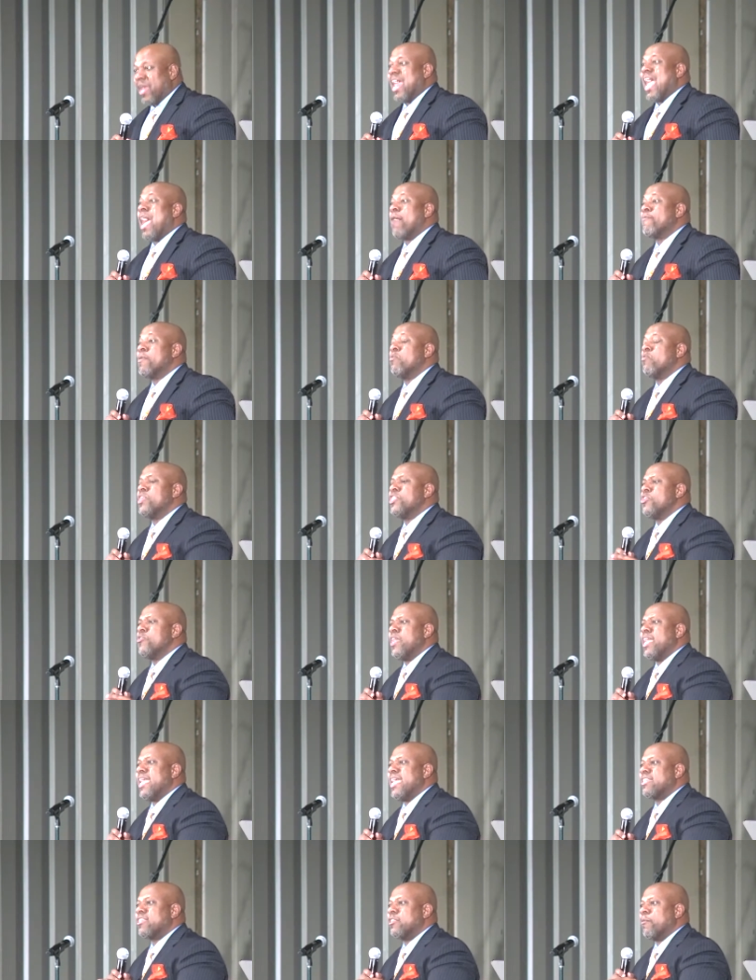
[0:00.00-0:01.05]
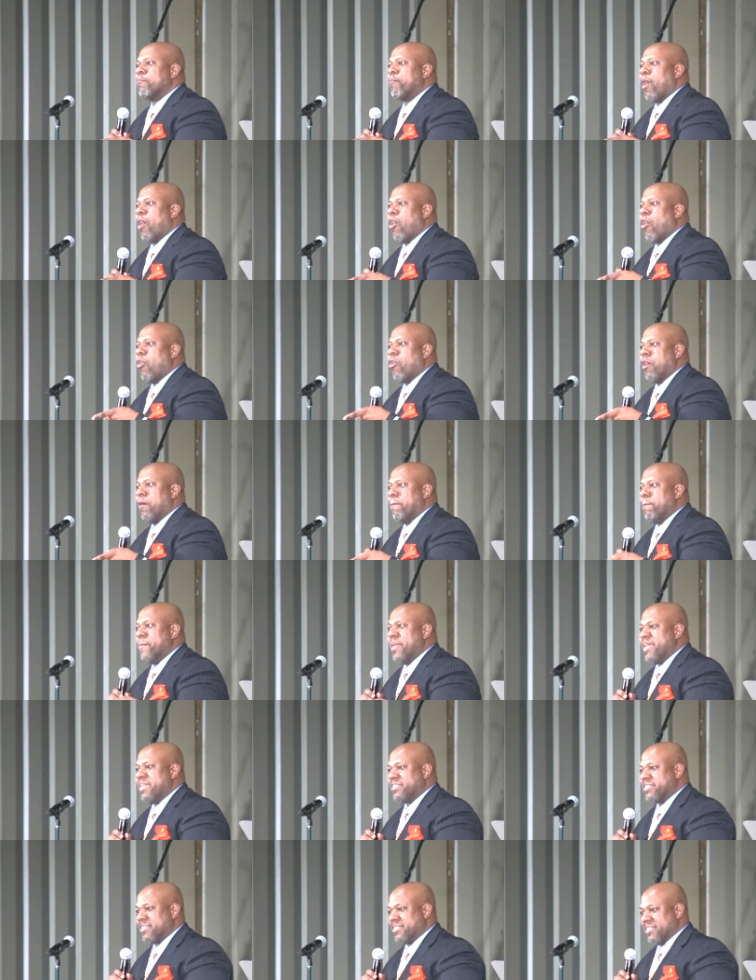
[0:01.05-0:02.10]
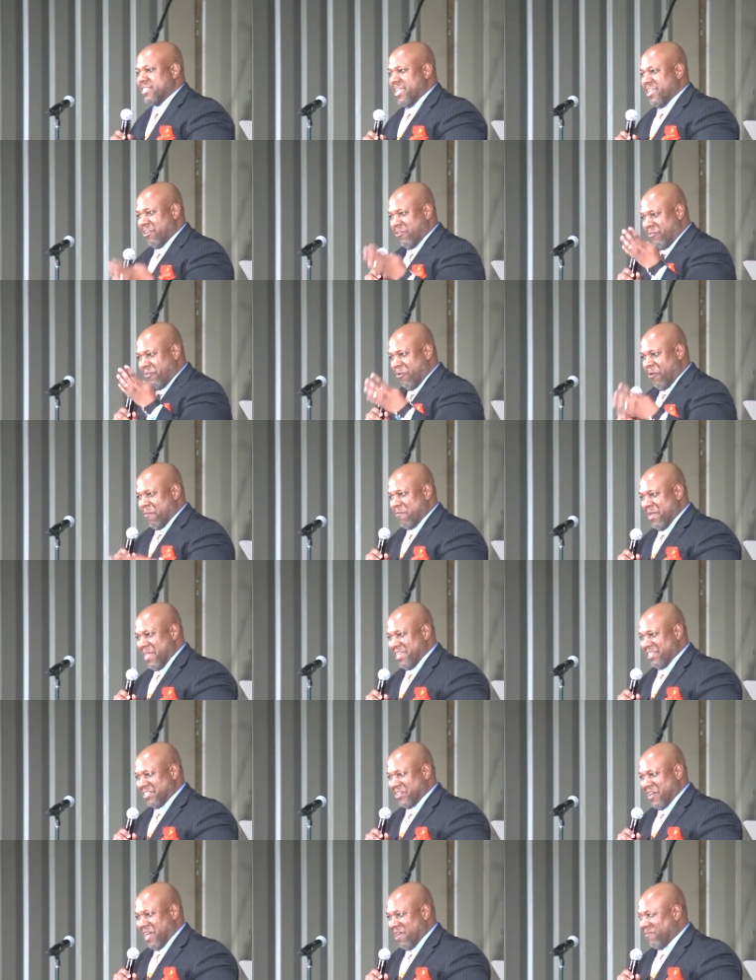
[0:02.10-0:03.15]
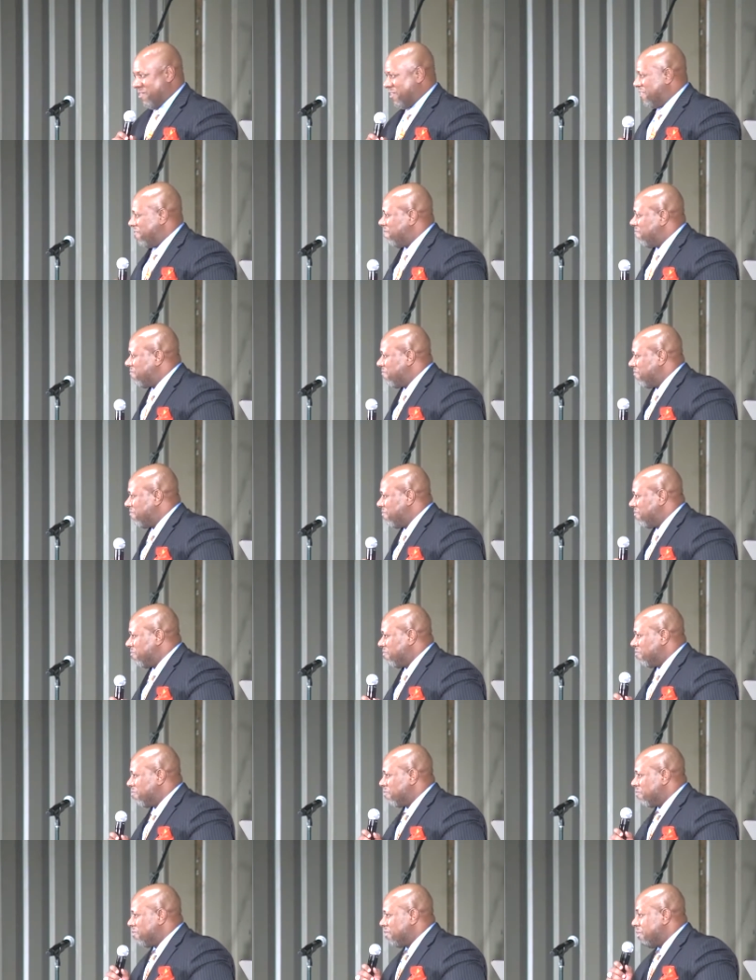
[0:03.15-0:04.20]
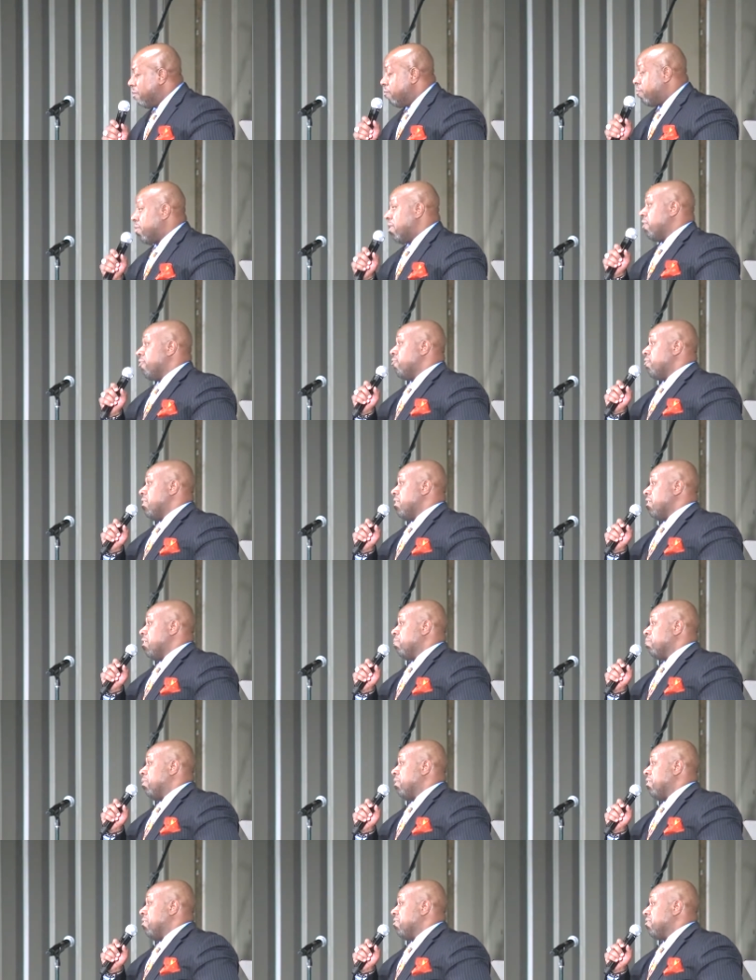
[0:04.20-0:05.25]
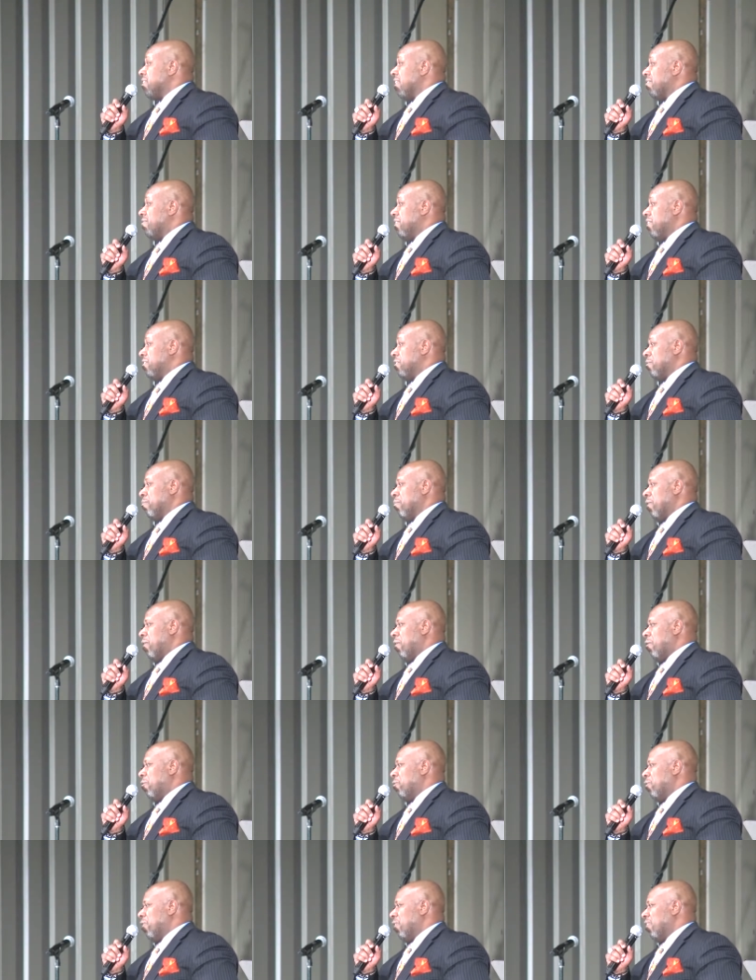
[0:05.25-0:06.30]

What happened when you hit the ball amiss in a four man scramble? Brethren, it appears I've hit the ball